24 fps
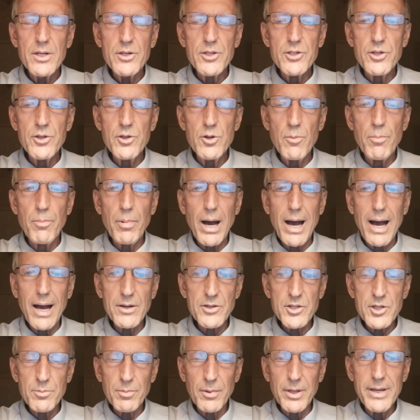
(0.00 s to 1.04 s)
to
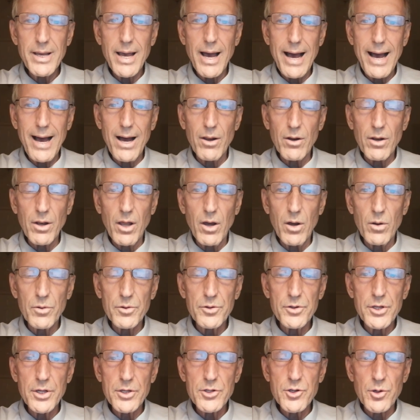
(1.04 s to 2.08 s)
possibly
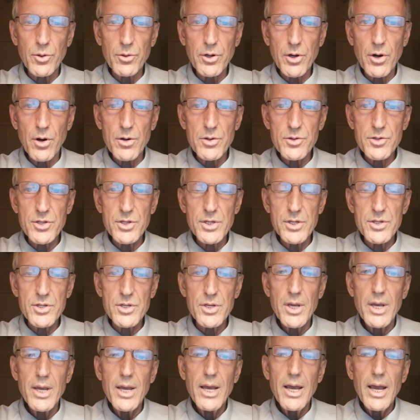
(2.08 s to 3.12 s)
outlaw digital
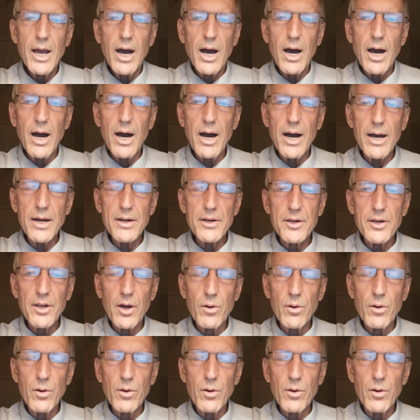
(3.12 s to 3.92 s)
currencies. That's